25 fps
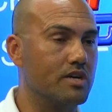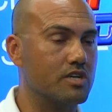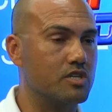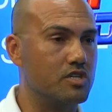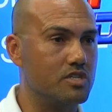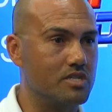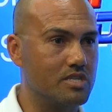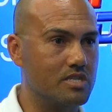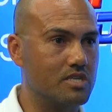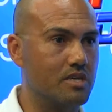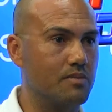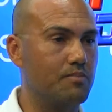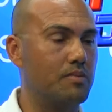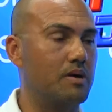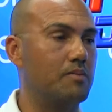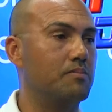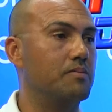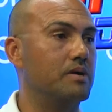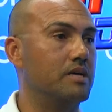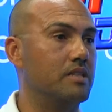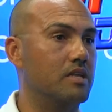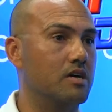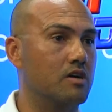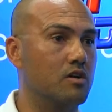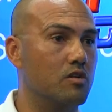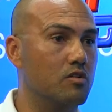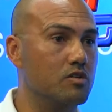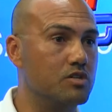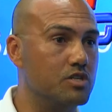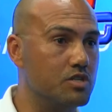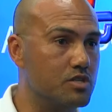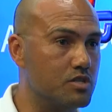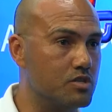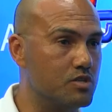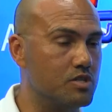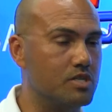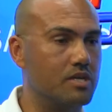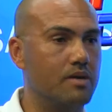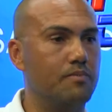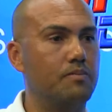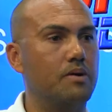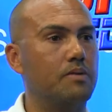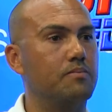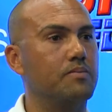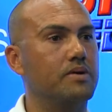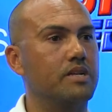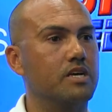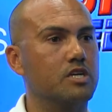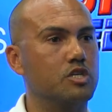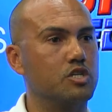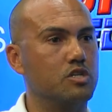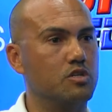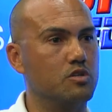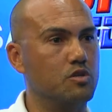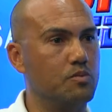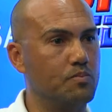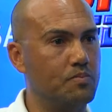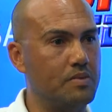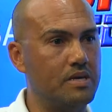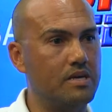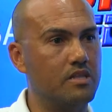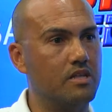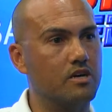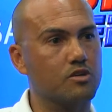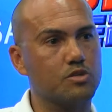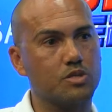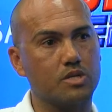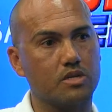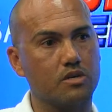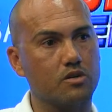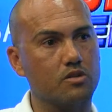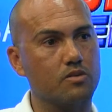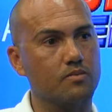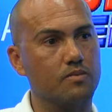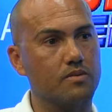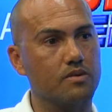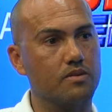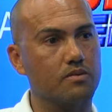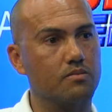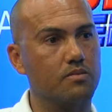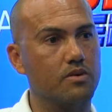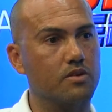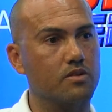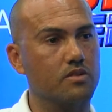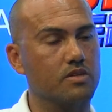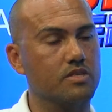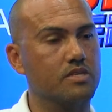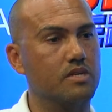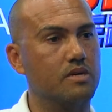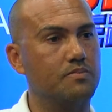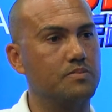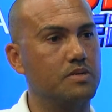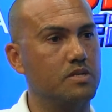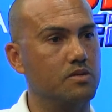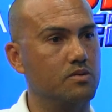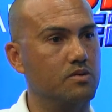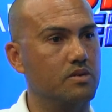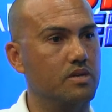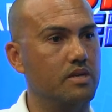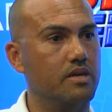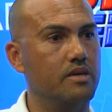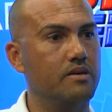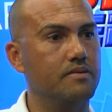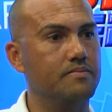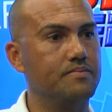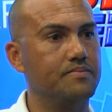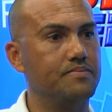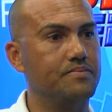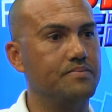to actually step up and our coaches to step up and actually to be those role models, absolutely.